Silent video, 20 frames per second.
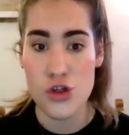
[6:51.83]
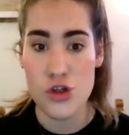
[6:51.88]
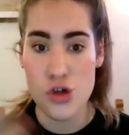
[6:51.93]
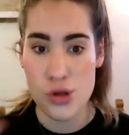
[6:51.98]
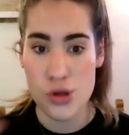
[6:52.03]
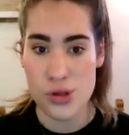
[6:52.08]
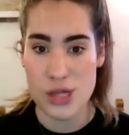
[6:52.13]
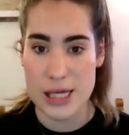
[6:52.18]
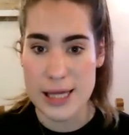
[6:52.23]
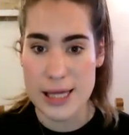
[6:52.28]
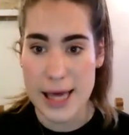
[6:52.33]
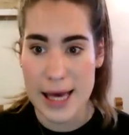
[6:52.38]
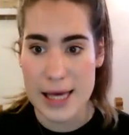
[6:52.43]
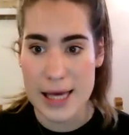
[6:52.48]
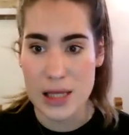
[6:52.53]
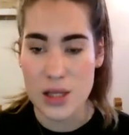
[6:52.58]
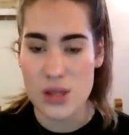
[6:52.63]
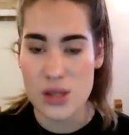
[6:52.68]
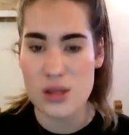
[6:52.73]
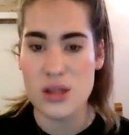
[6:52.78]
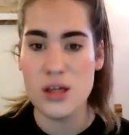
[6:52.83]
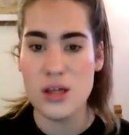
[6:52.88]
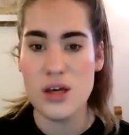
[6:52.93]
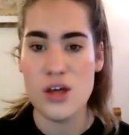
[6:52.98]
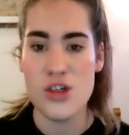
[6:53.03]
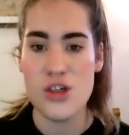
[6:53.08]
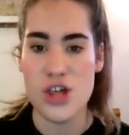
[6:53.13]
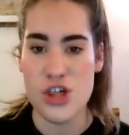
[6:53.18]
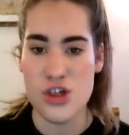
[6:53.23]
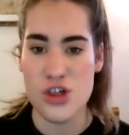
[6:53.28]
just in case
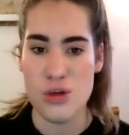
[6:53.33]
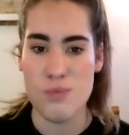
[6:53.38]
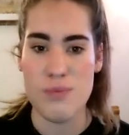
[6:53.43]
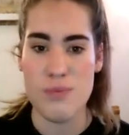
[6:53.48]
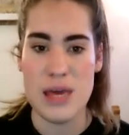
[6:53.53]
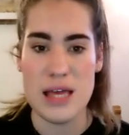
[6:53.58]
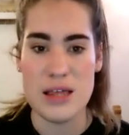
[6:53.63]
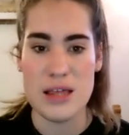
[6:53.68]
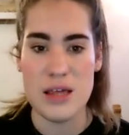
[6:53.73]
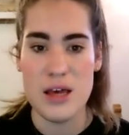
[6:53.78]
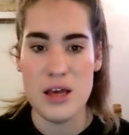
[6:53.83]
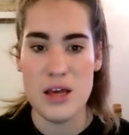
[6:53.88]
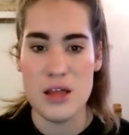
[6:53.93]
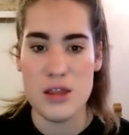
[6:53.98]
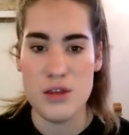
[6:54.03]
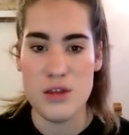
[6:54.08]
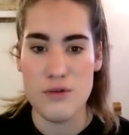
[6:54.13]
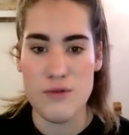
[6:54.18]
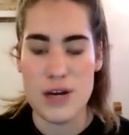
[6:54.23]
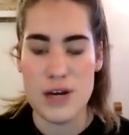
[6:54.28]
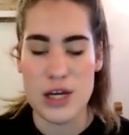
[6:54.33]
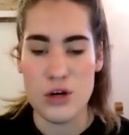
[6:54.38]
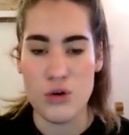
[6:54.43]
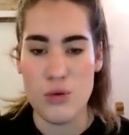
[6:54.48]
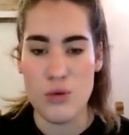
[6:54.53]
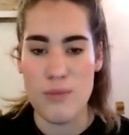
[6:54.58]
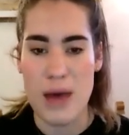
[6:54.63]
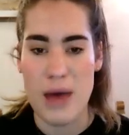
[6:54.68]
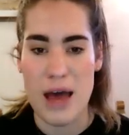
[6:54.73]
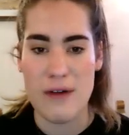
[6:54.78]
she should meet the real
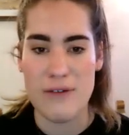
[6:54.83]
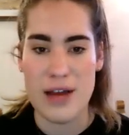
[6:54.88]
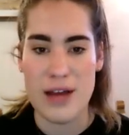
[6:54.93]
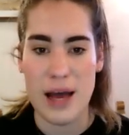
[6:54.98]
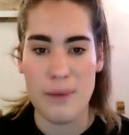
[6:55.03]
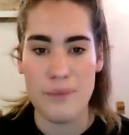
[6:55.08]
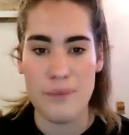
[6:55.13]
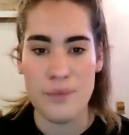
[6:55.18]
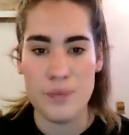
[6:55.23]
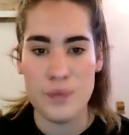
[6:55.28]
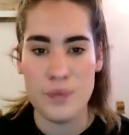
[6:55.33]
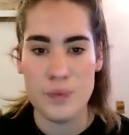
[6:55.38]
Marianne.